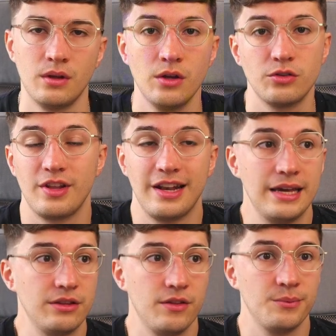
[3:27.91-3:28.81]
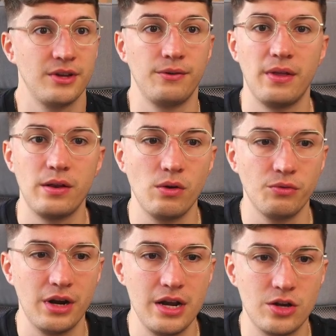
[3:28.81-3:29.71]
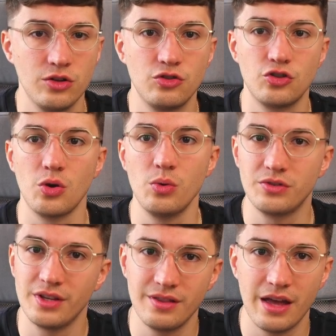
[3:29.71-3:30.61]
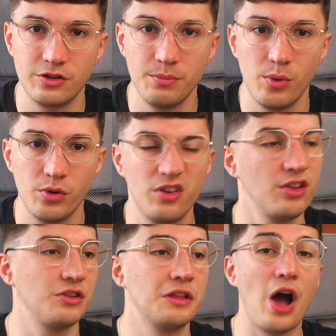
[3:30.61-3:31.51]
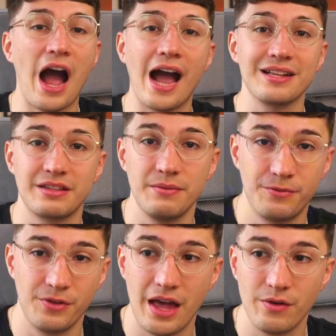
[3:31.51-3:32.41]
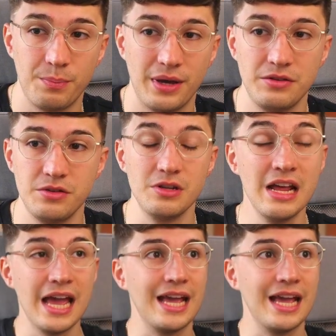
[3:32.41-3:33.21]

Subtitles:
So the leader themselves, they're not really consulting their subordinates, they're not asking for their opinion.